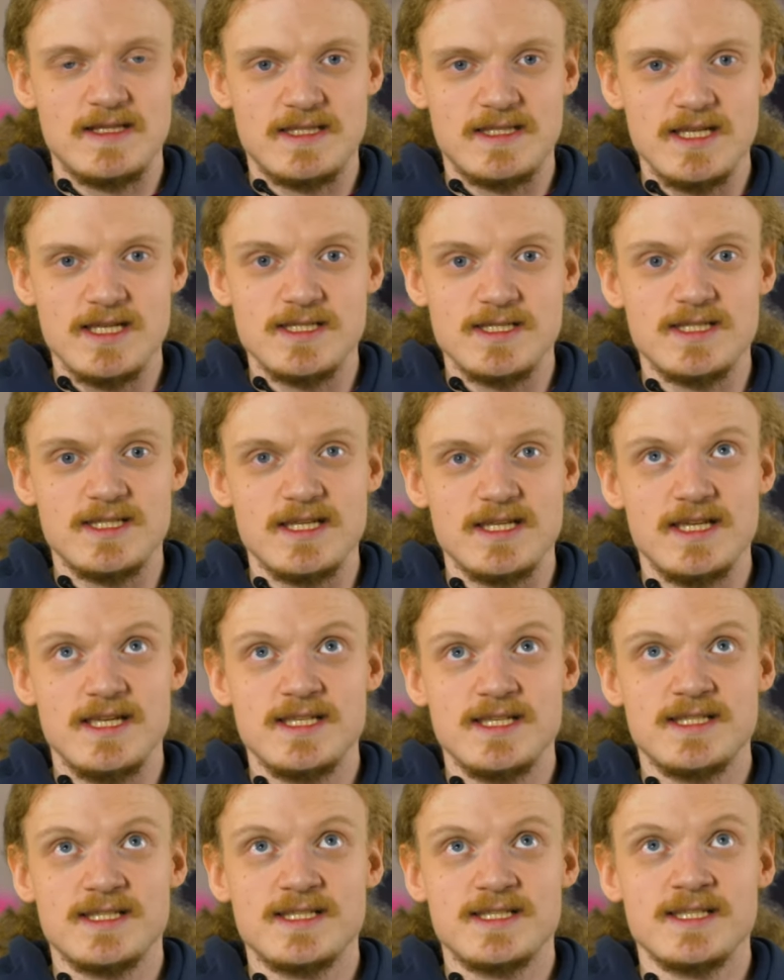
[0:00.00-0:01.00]
This
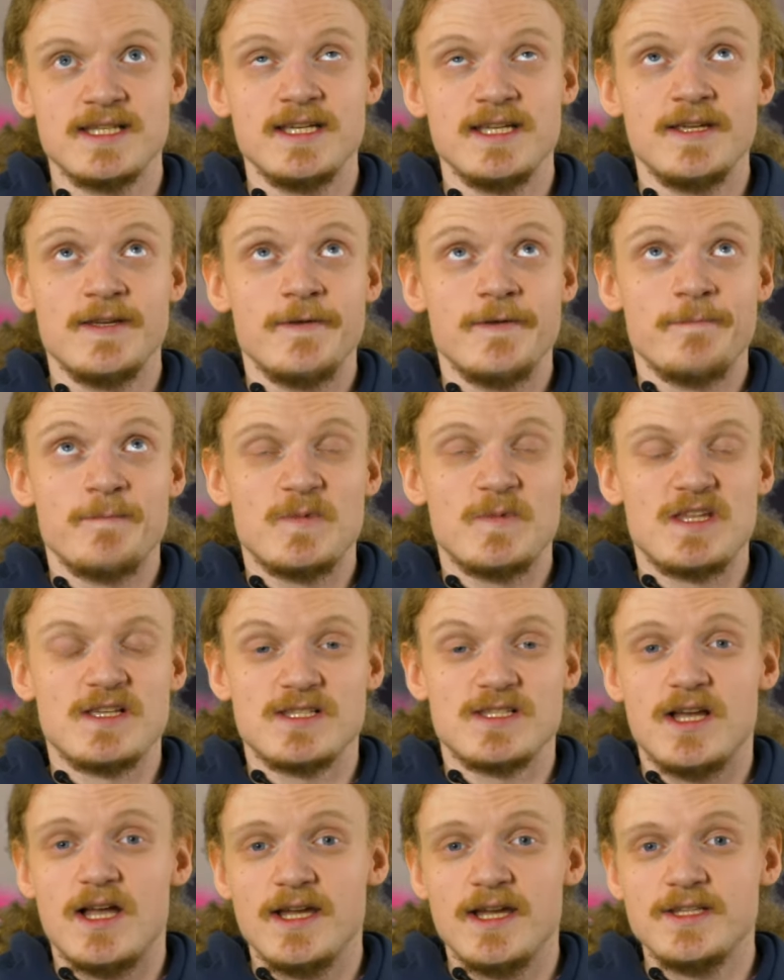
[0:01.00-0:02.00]
is the
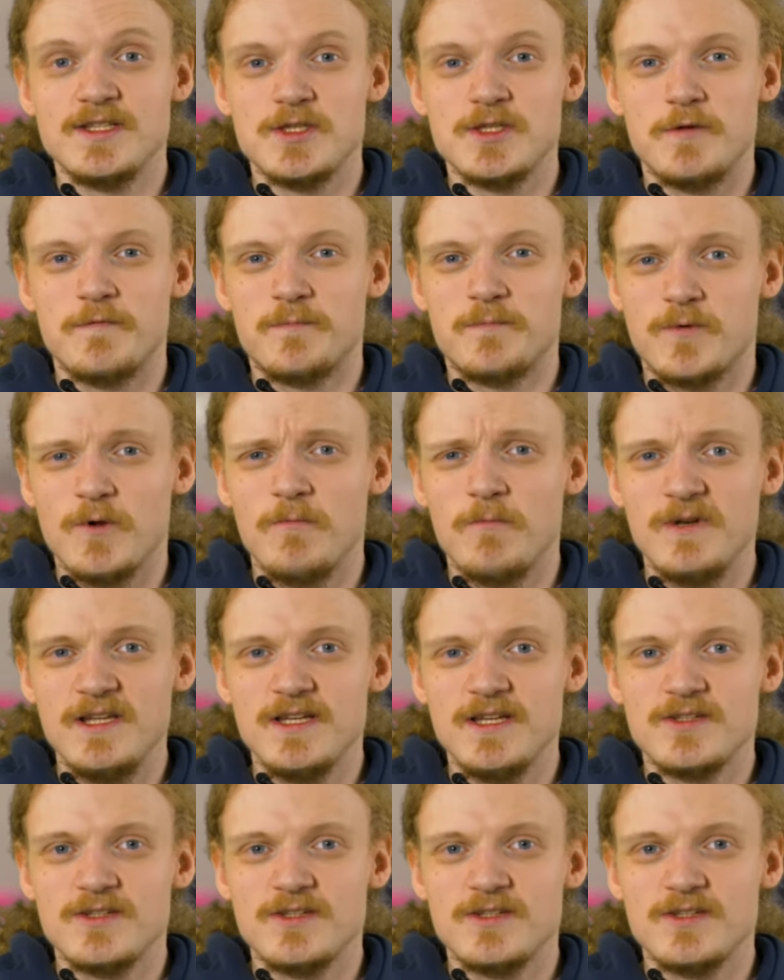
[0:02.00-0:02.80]
signs of probably